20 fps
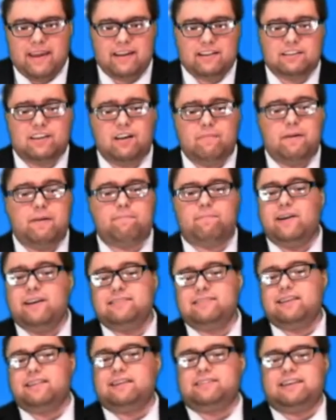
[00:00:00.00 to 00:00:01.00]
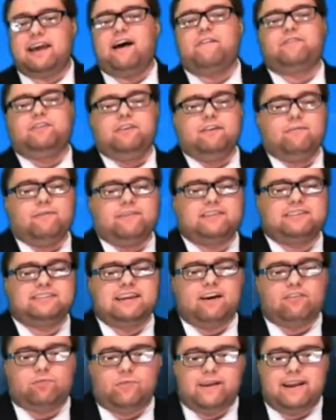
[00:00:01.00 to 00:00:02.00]
And it's going to be breezy this afternoon with a
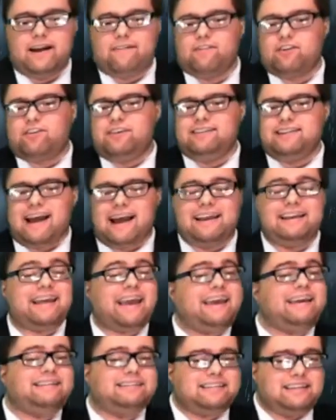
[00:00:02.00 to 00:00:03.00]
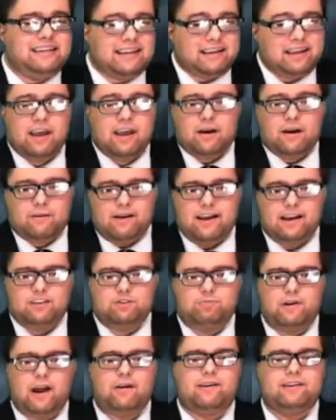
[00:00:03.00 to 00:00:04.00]
south wind averaging 9 to 18 miles
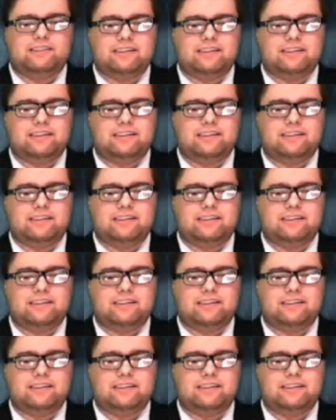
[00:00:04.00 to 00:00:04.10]
per hour.